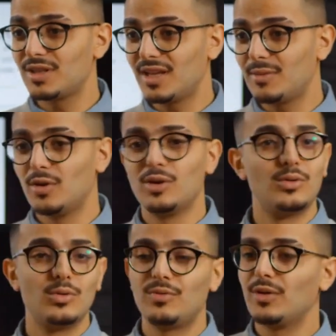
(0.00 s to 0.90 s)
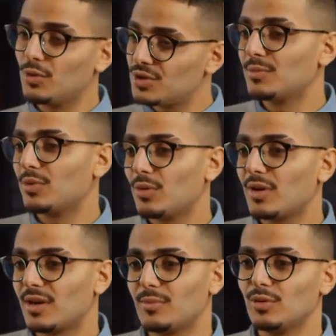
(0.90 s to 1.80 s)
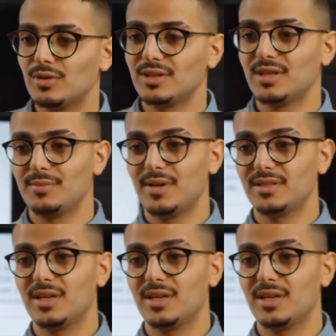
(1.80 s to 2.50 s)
financial metrics without verbal stumbles.